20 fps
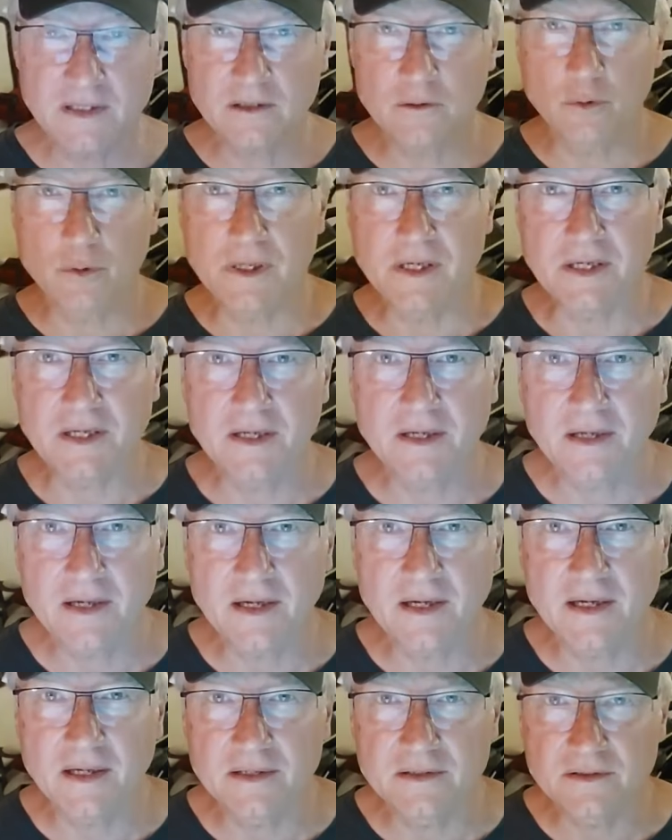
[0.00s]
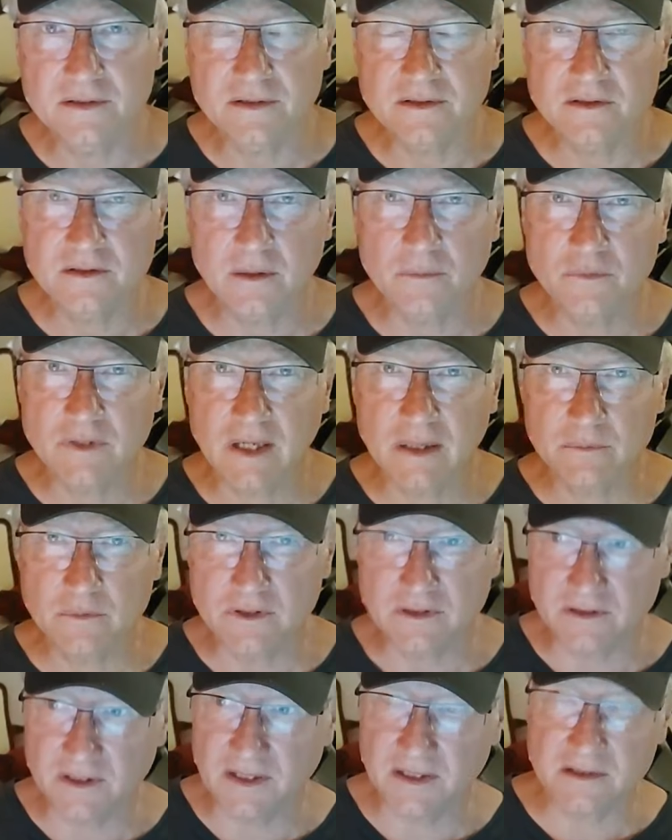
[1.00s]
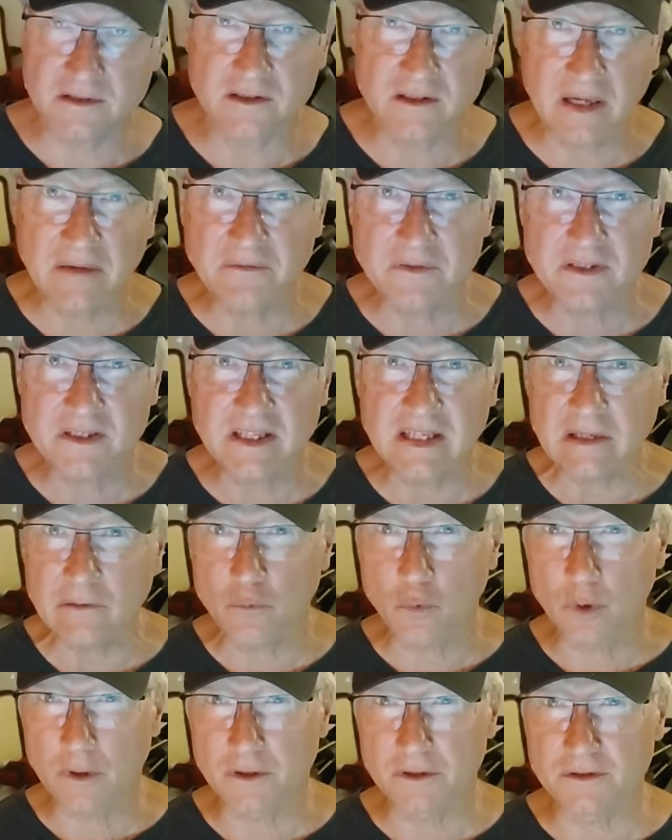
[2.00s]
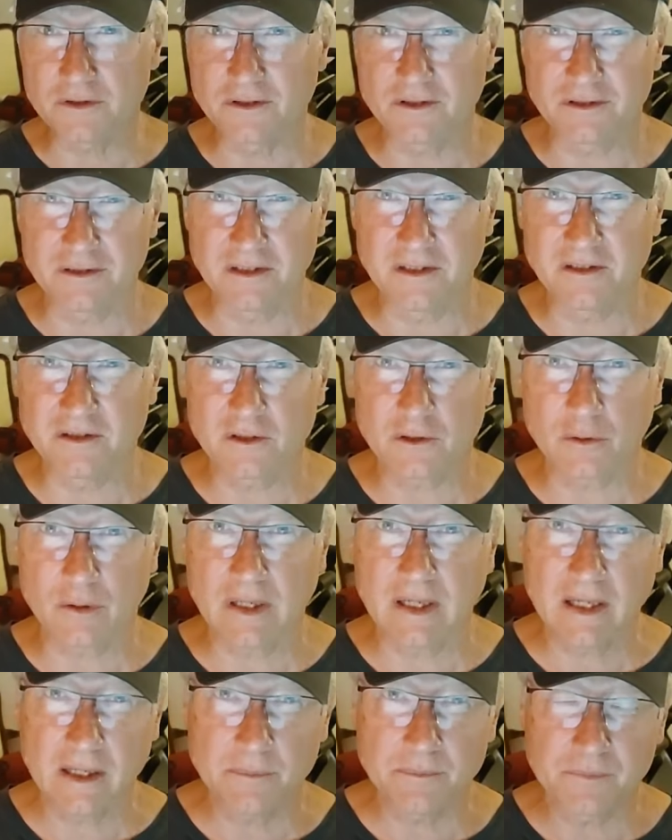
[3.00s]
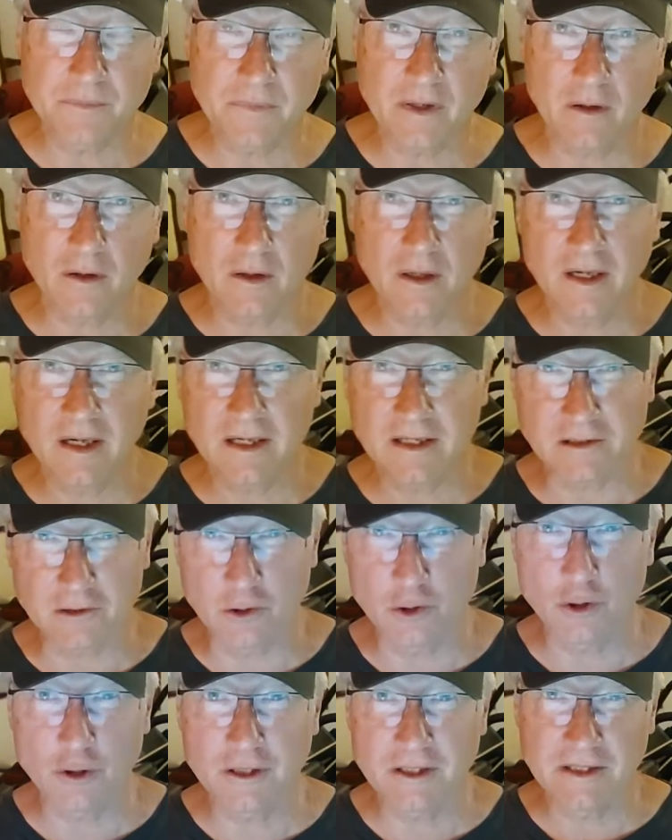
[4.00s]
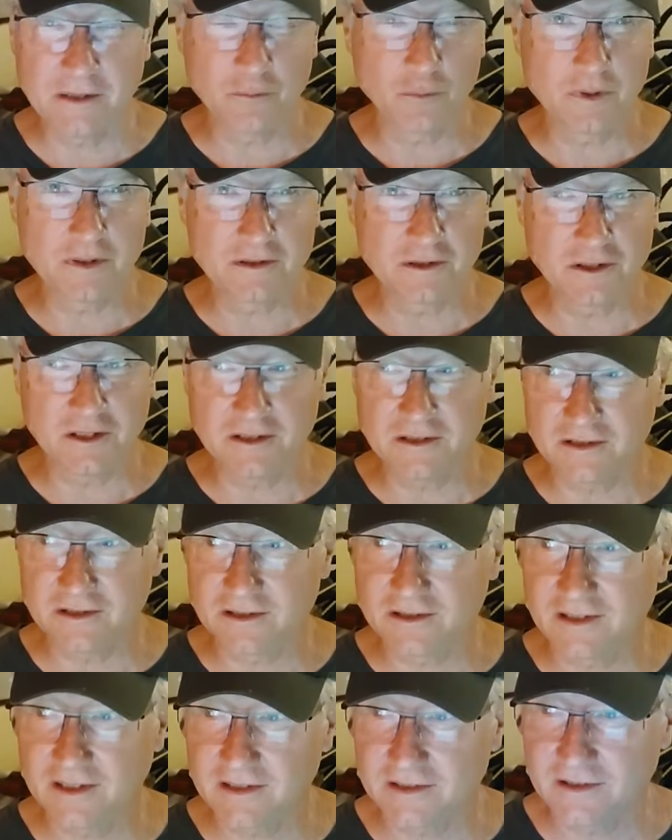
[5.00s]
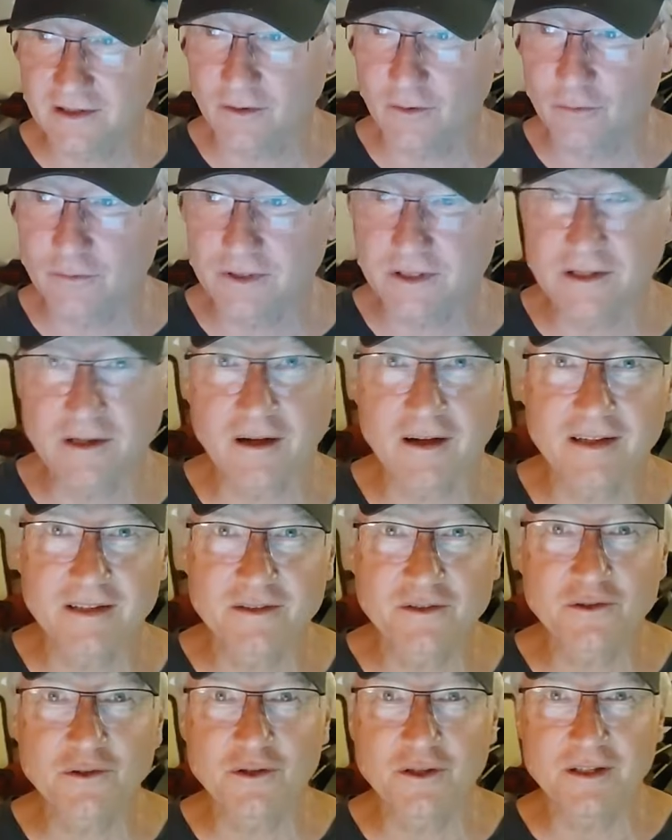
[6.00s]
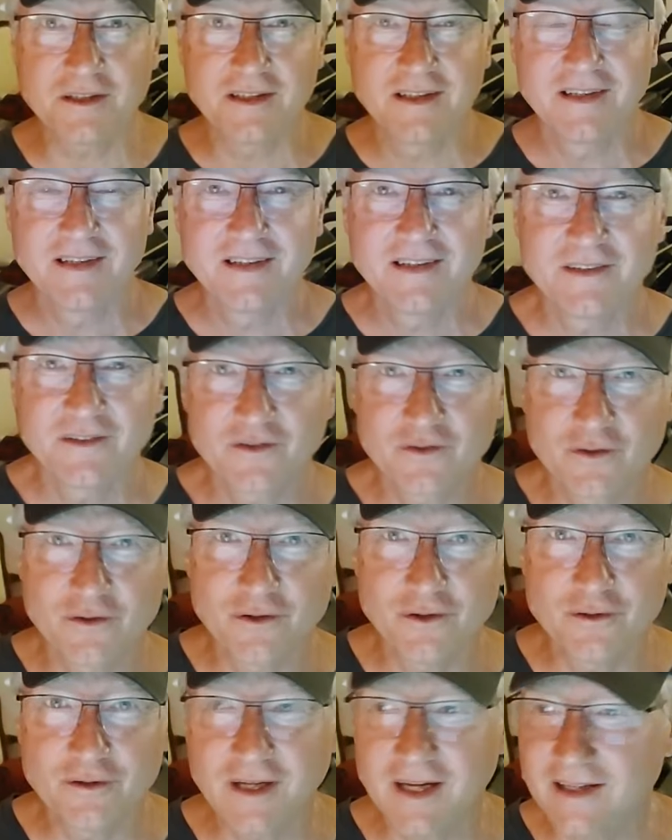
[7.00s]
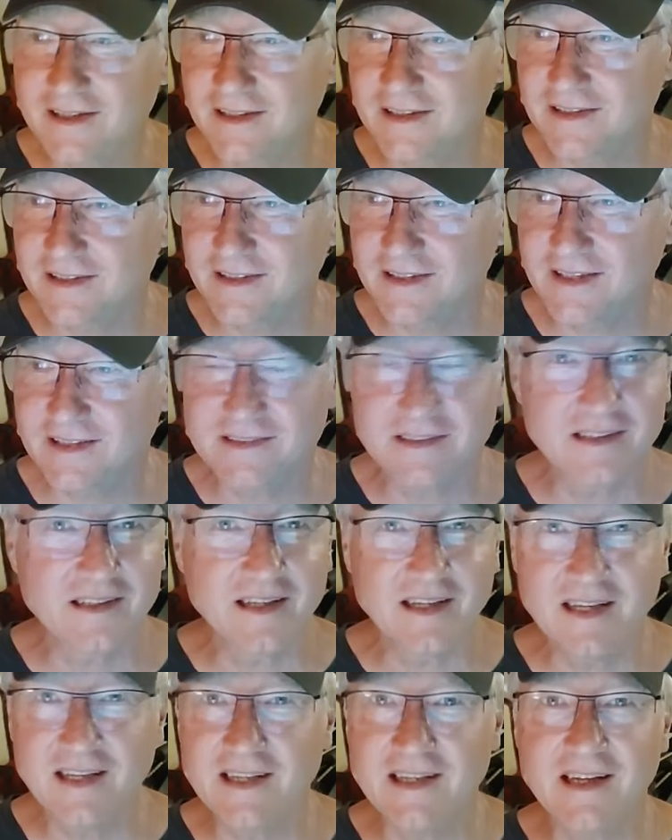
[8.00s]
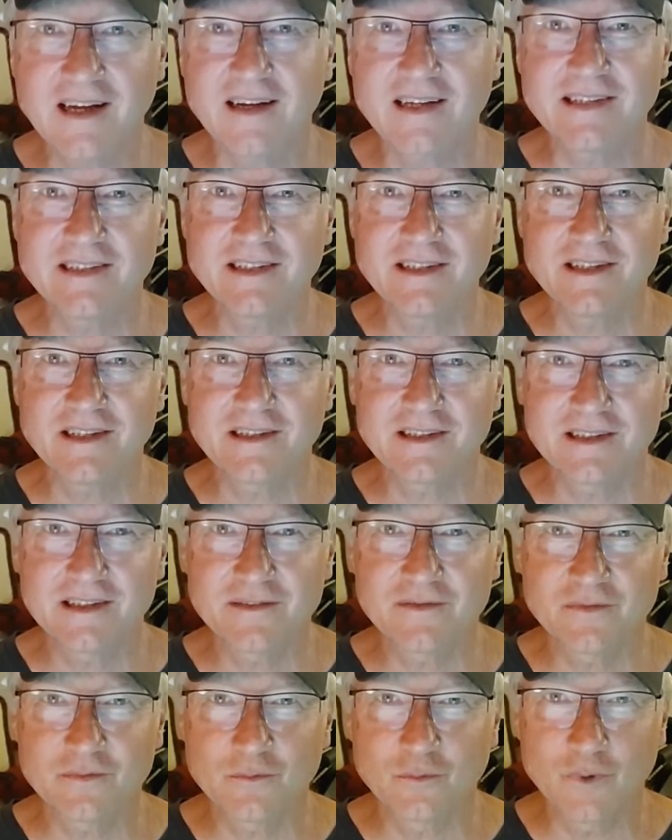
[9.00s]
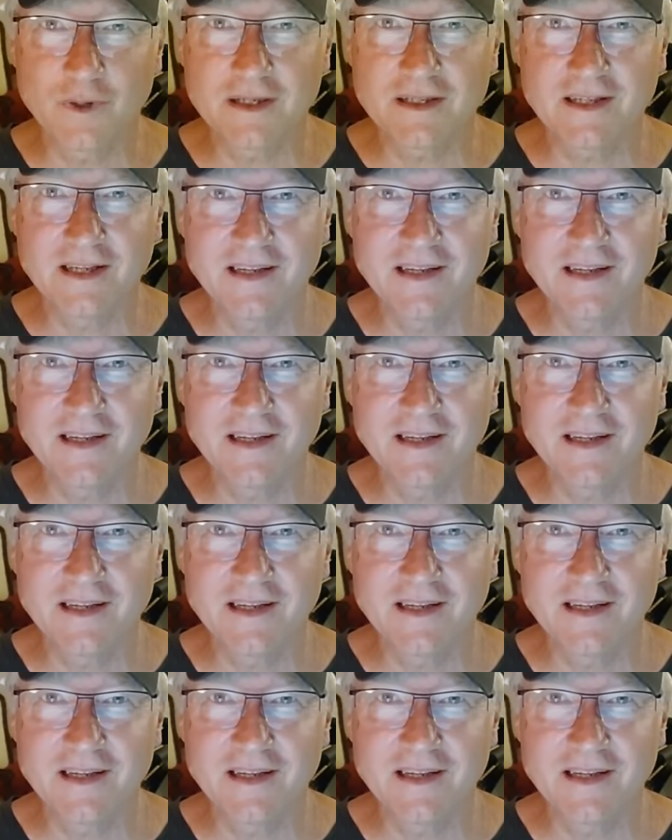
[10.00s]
in Greek, and sometimes it takes 17 words to describe uh, good when Jesus says only God is good. So you're not going to get any idea of what